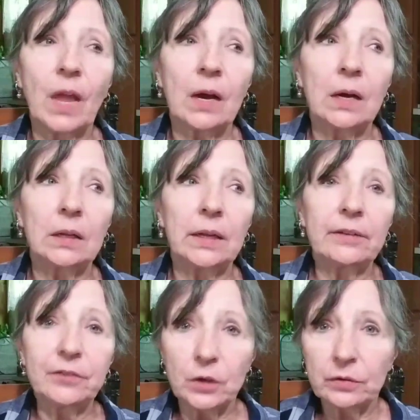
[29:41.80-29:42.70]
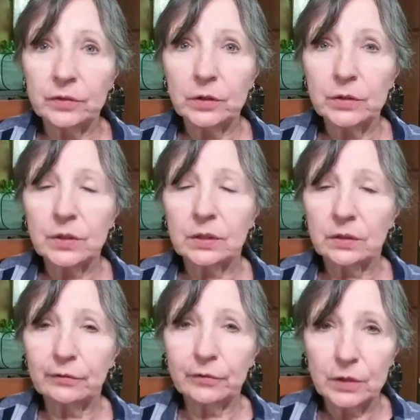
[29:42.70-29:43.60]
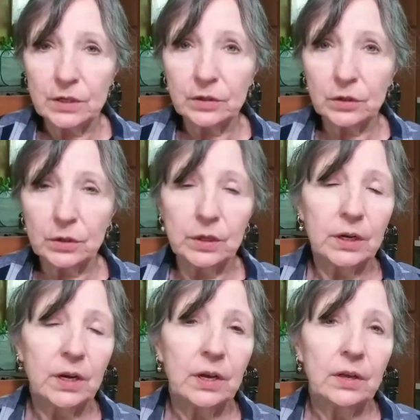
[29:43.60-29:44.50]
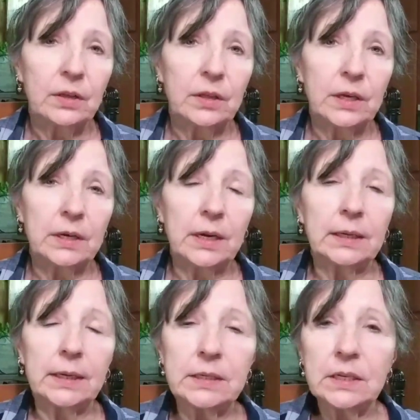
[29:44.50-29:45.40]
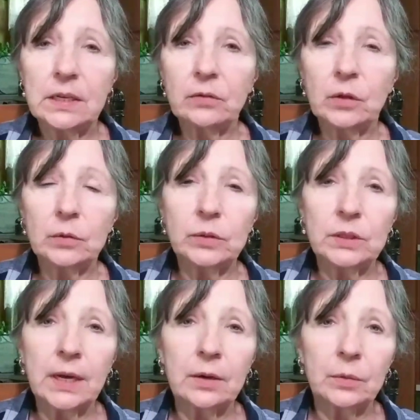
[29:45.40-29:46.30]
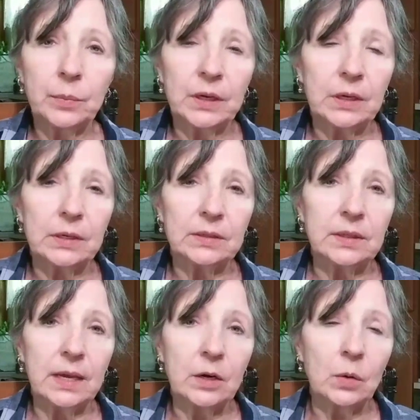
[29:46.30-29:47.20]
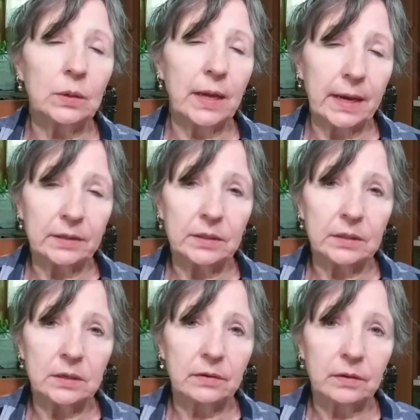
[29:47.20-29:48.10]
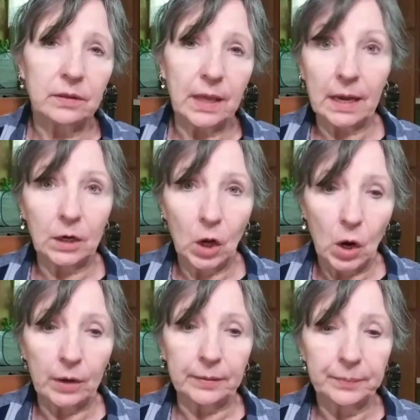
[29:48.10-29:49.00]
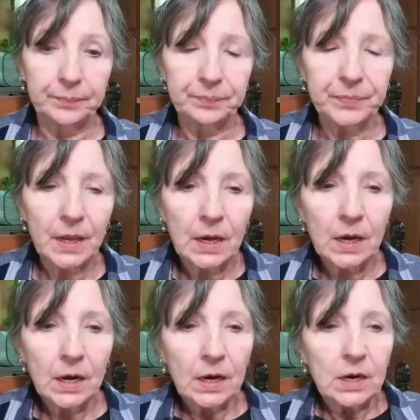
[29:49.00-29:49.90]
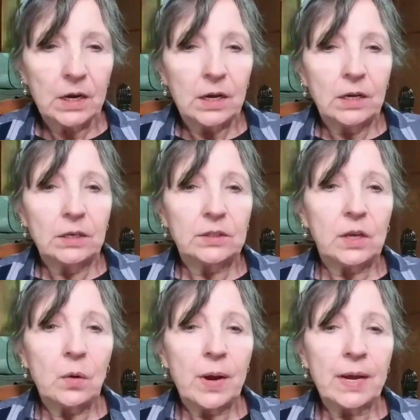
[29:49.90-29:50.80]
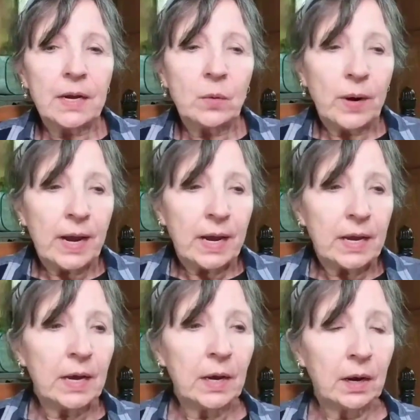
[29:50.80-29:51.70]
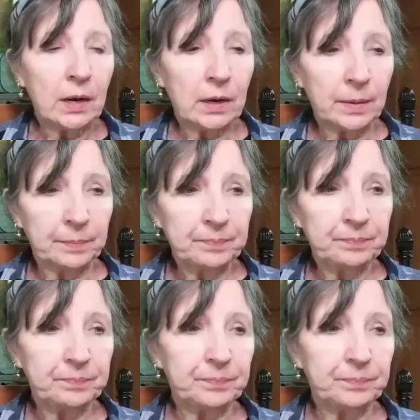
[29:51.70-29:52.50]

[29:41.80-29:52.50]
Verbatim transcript: uh, leftovers in the freezer, then I like to eat those down because they don't last that long. So anyway, um,